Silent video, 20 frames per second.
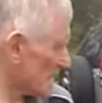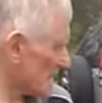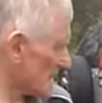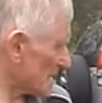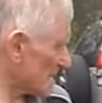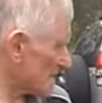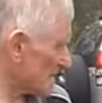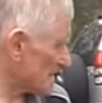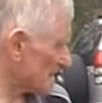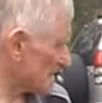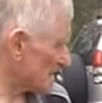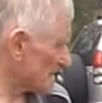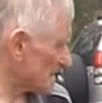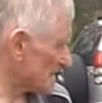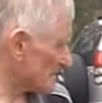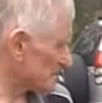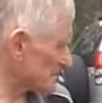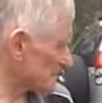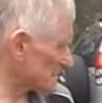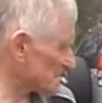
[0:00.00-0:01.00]
And
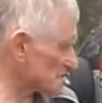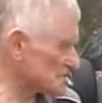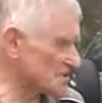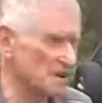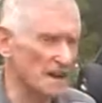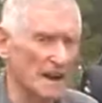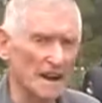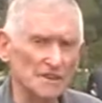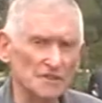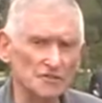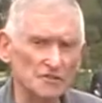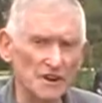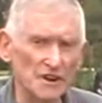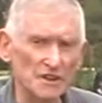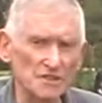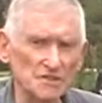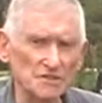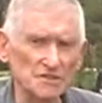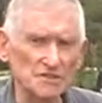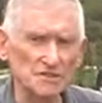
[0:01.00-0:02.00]
um, it's an
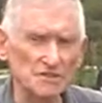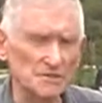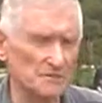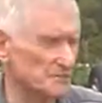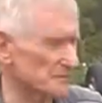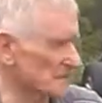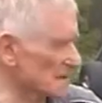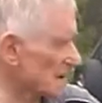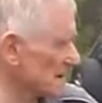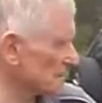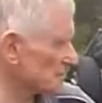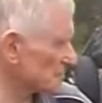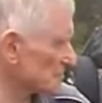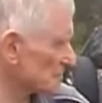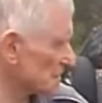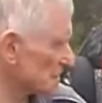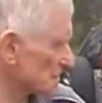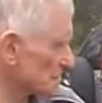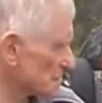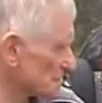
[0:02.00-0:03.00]
Alltrax,
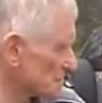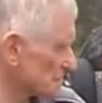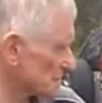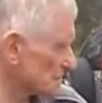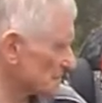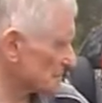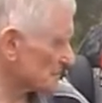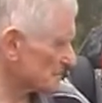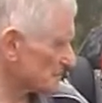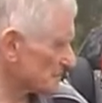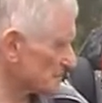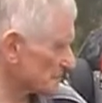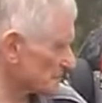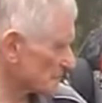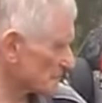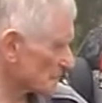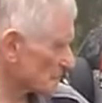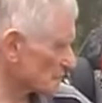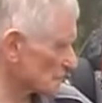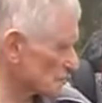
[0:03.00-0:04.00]
Alltrax um,
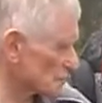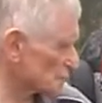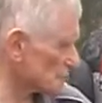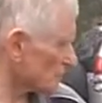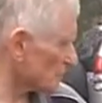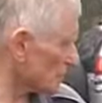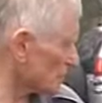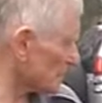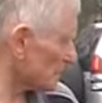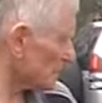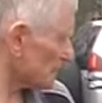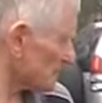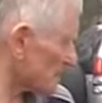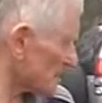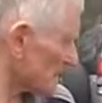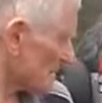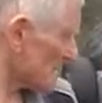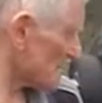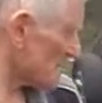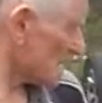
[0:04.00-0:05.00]
controller,
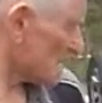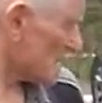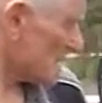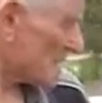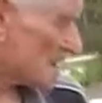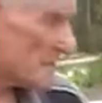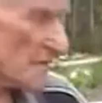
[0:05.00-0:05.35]
and